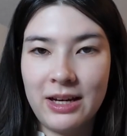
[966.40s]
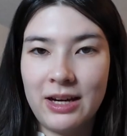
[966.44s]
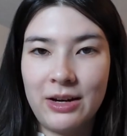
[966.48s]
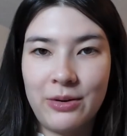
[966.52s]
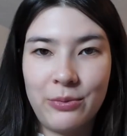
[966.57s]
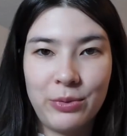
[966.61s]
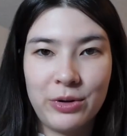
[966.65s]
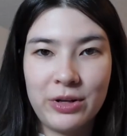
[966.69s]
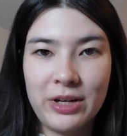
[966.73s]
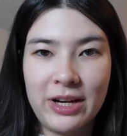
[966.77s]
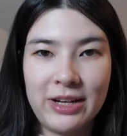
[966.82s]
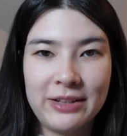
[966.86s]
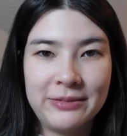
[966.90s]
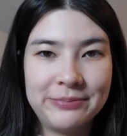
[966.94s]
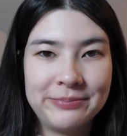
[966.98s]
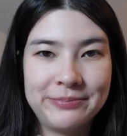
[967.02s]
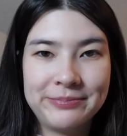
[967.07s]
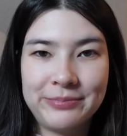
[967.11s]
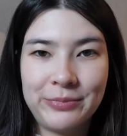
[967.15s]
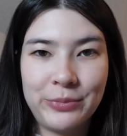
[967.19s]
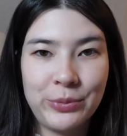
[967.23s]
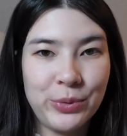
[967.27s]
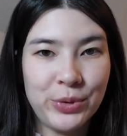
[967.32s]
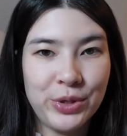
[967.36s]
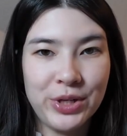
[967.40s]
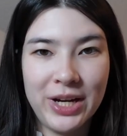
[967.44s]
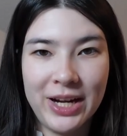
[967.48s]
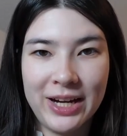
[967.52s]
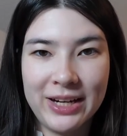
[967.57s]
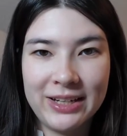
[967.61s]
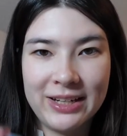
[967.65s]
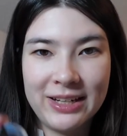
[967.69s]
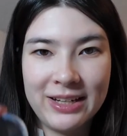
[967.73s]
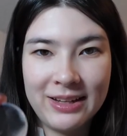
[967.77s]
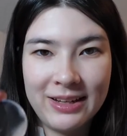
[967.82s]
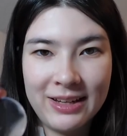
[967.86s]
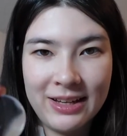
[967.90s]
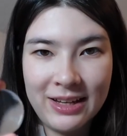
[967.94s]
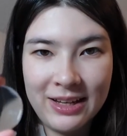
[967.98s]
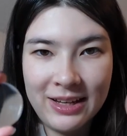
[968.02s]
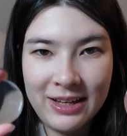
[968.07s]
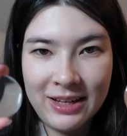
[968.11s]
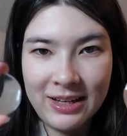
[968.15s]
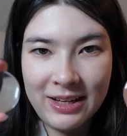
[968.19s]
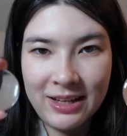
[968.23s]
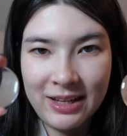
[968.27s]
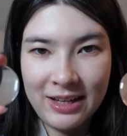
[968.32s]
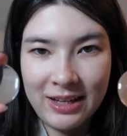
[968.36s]
we're done. We're done.
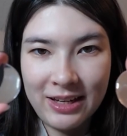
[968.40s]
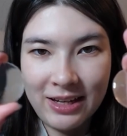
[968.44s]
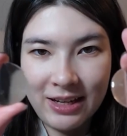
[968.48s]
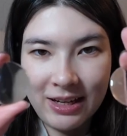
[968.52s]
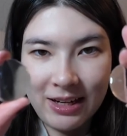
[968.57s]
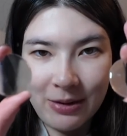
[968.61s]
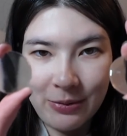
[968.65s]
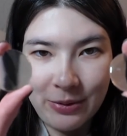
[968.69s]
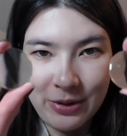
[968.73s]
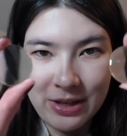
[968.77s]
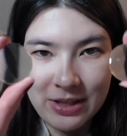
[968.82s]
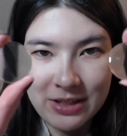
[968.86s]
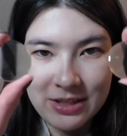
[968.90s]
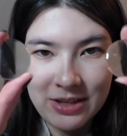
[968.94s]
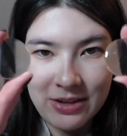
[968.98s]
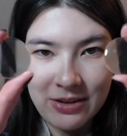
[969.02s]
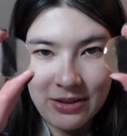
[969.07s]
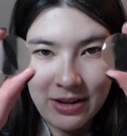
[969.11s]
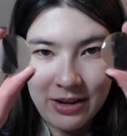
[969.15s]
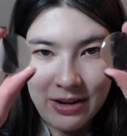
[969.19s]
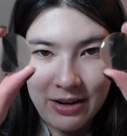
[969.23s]
Anyways, here they